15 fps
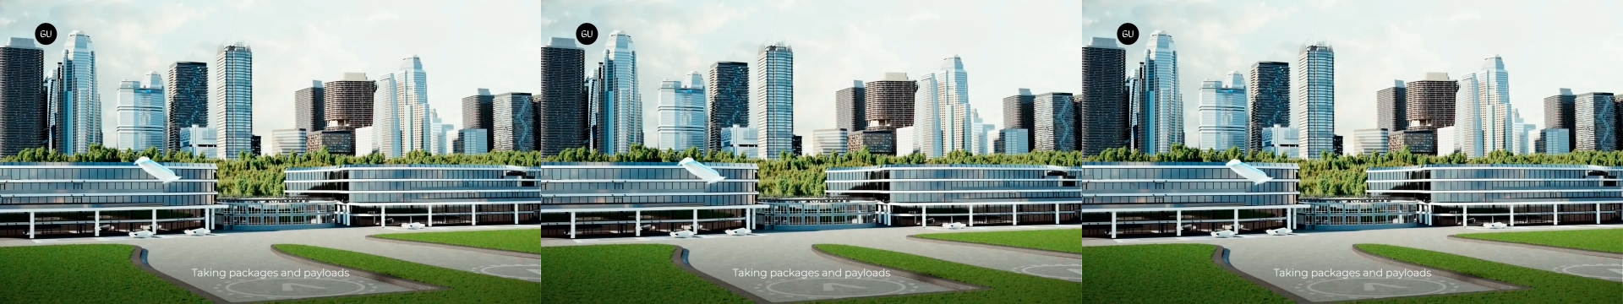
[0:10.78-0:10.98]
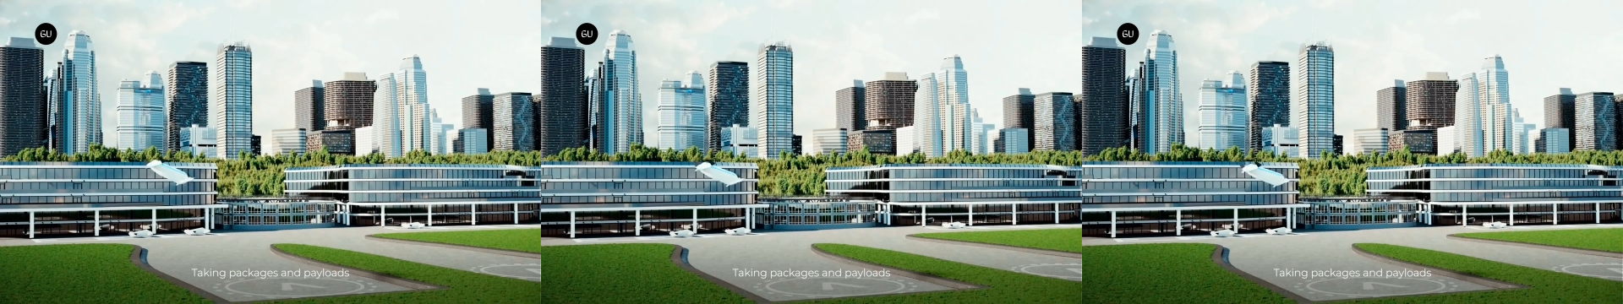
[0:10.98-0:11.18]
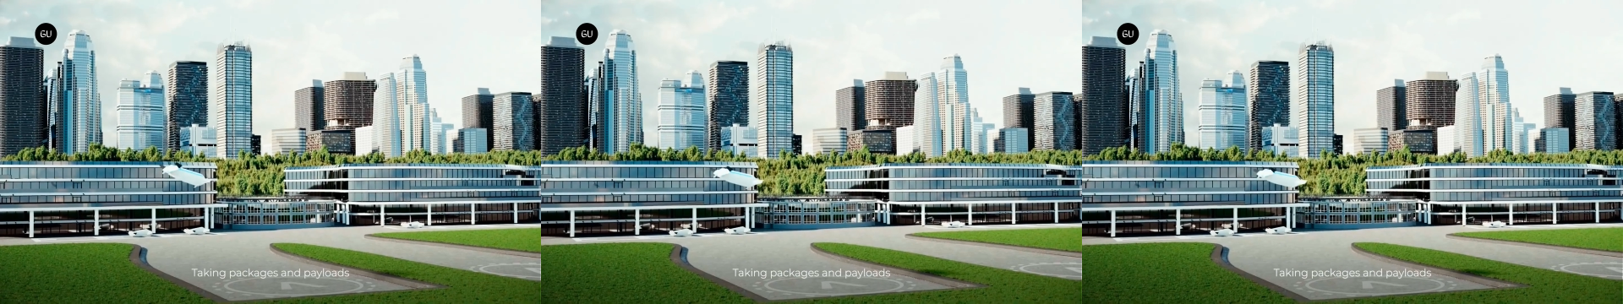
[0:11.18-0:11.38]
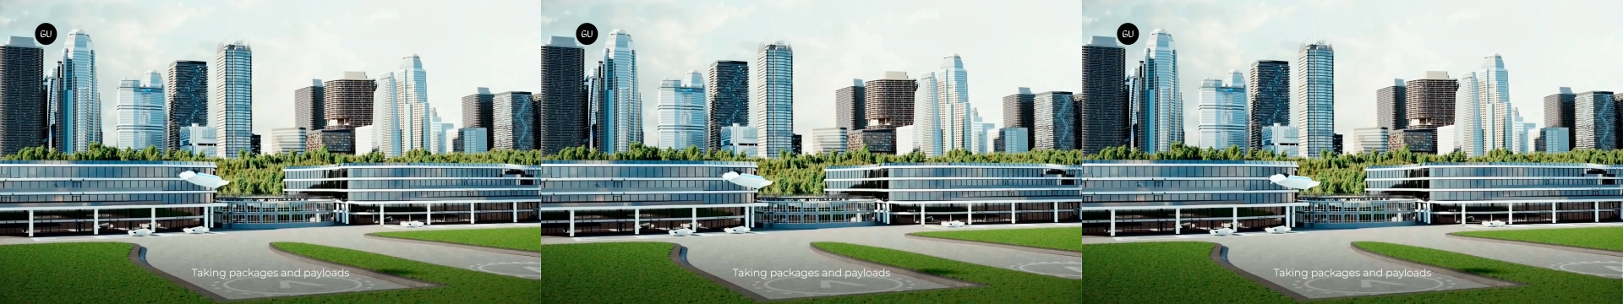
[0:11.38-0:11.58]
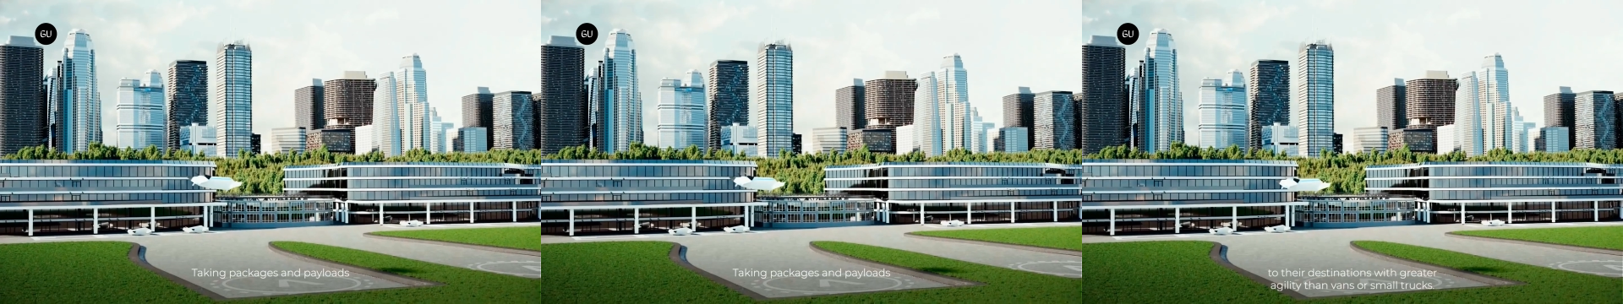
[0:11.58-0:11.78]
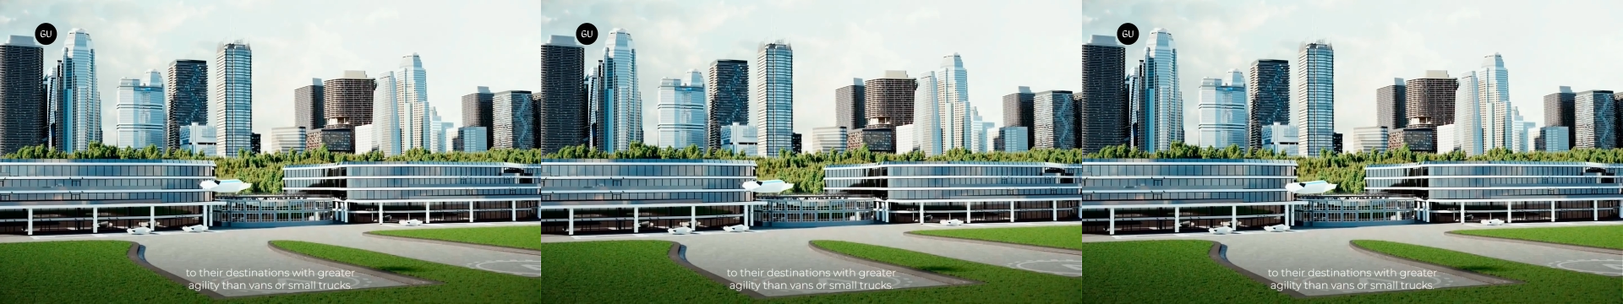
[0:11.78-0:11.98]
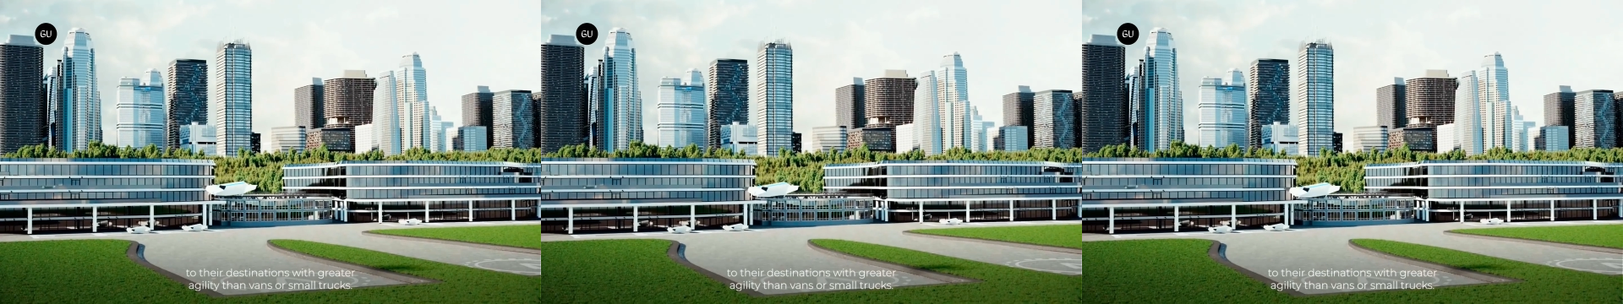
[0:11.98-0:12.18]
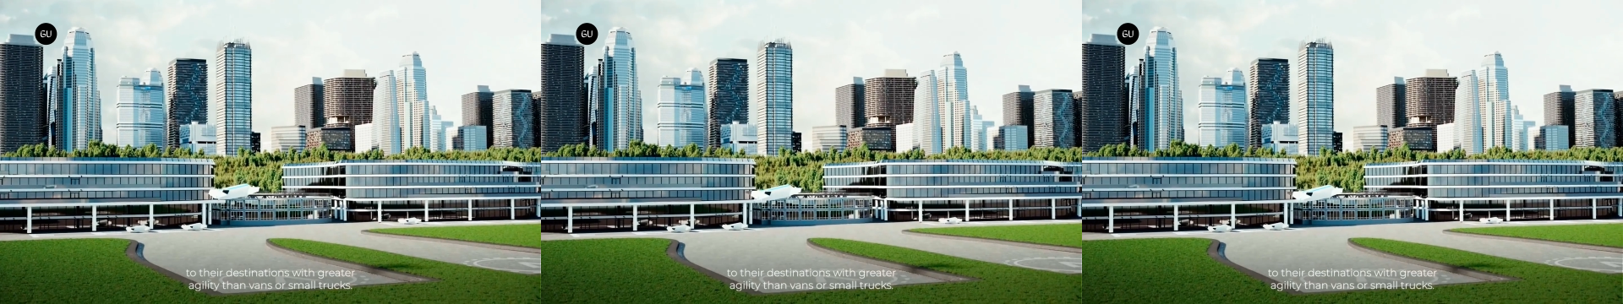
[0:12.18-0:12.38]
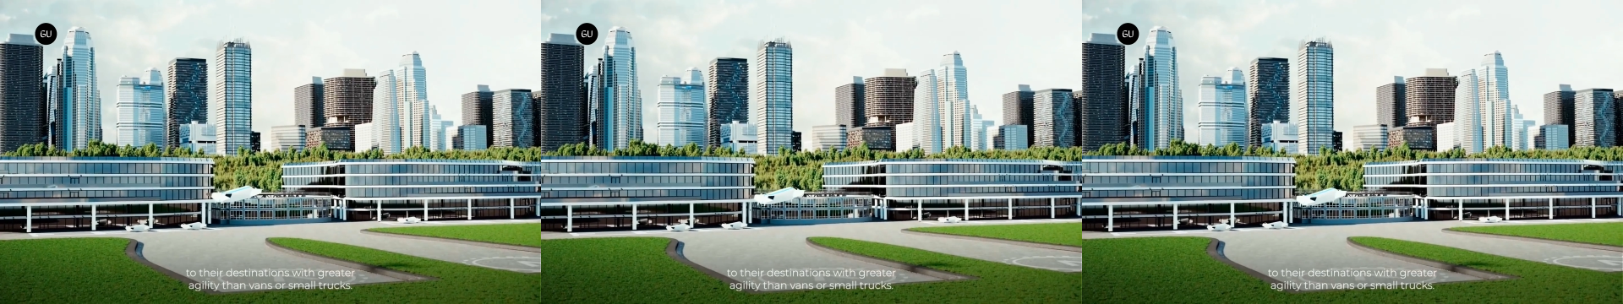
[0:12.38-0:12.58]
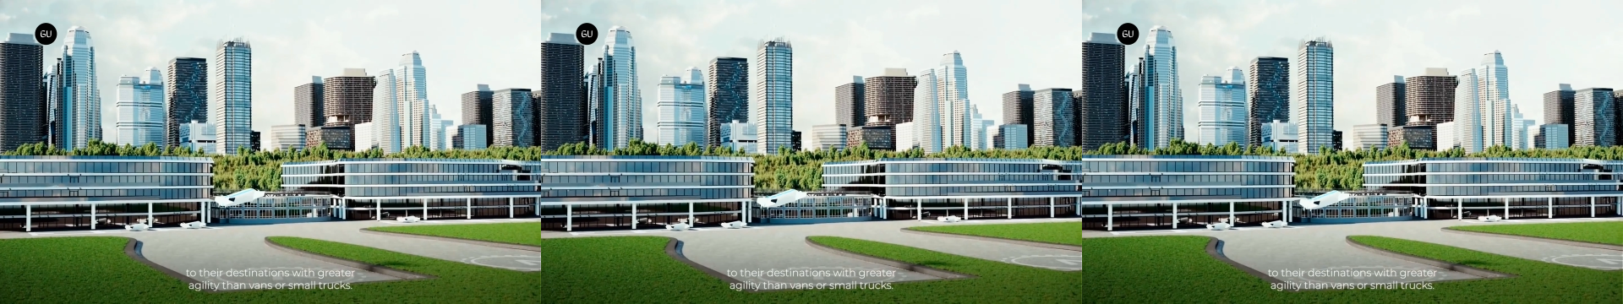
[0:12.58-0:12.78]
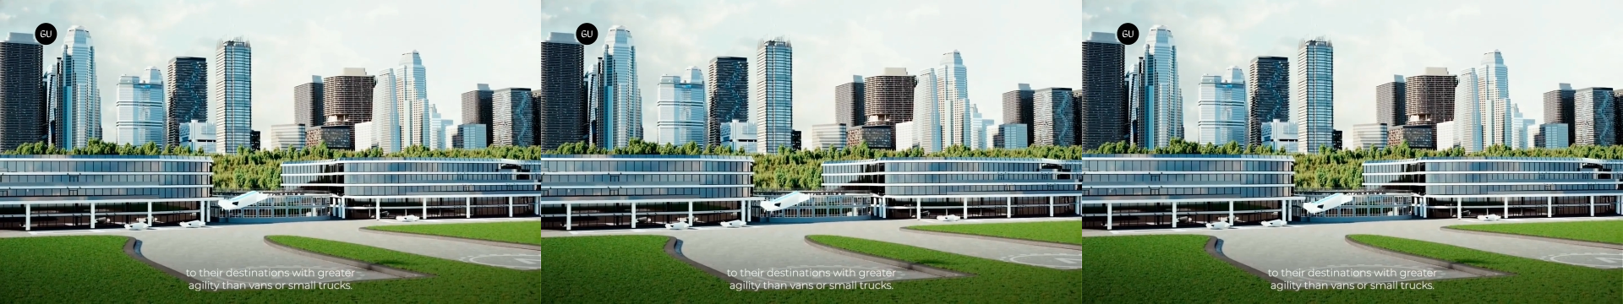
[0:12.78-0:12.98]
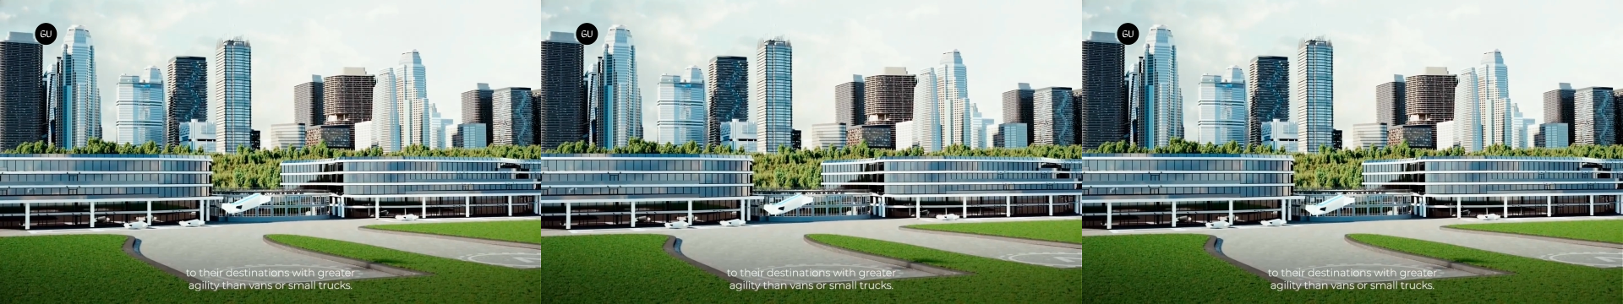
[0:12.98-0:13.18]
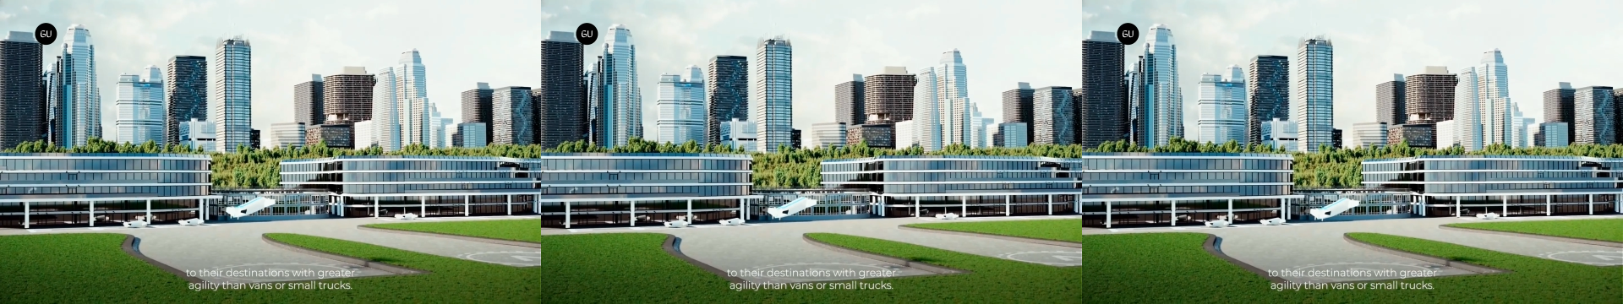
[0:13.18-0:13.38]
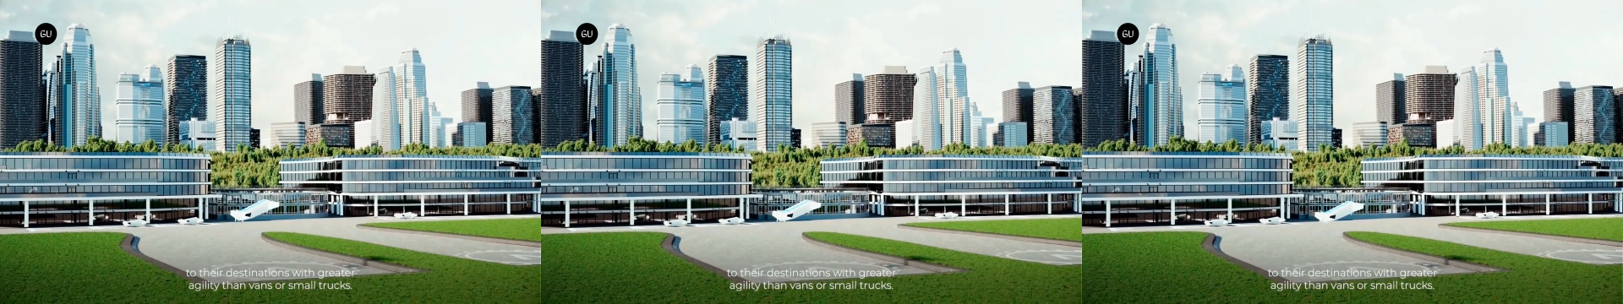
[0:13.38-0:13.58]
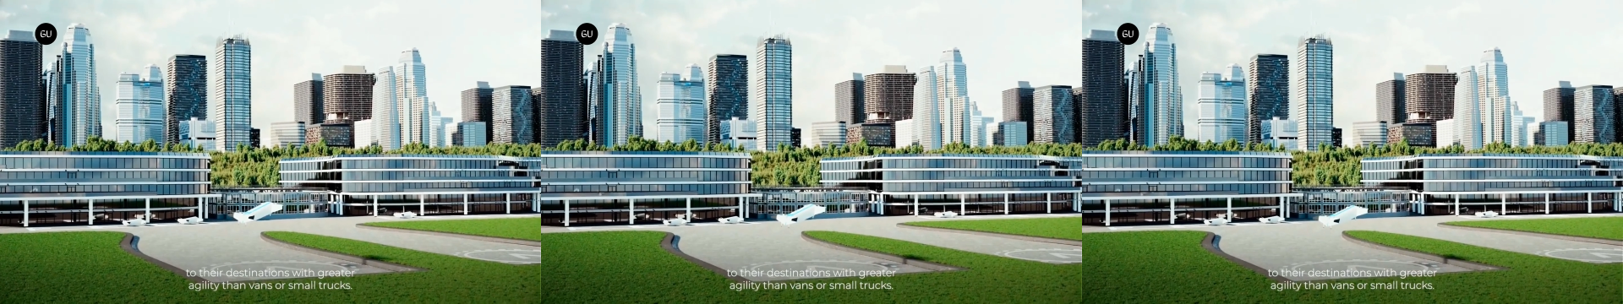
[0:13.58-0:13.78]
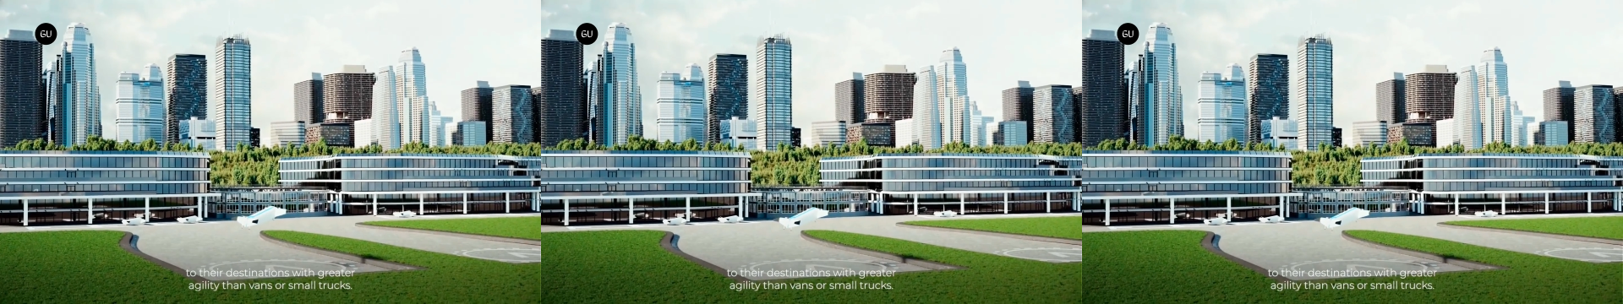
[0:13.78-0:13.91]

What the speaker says: [unreadable: no face in view]